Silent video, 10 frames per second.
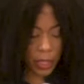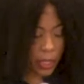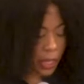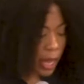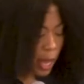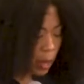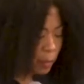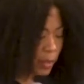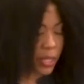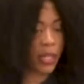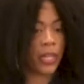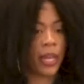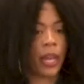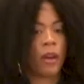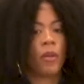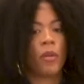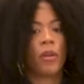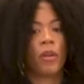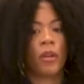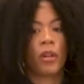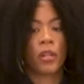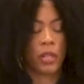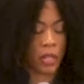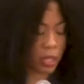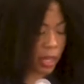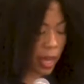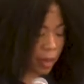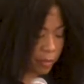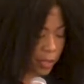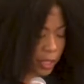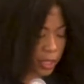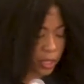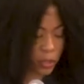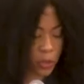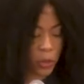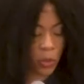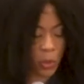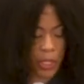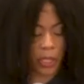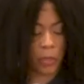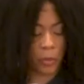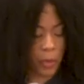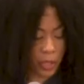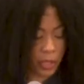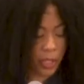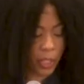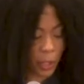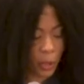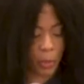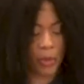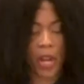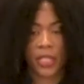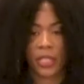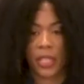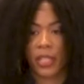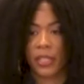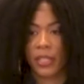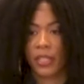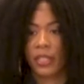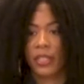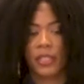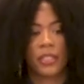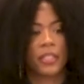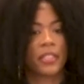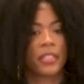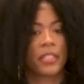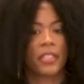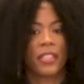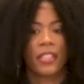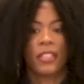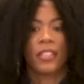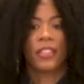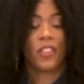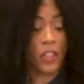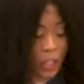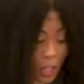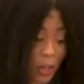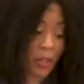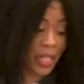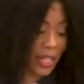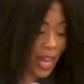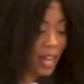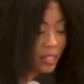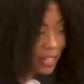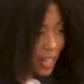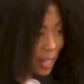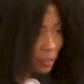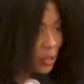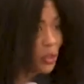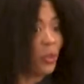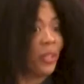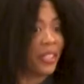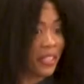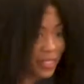How many now are having joy within your process? you're learning how to have joy.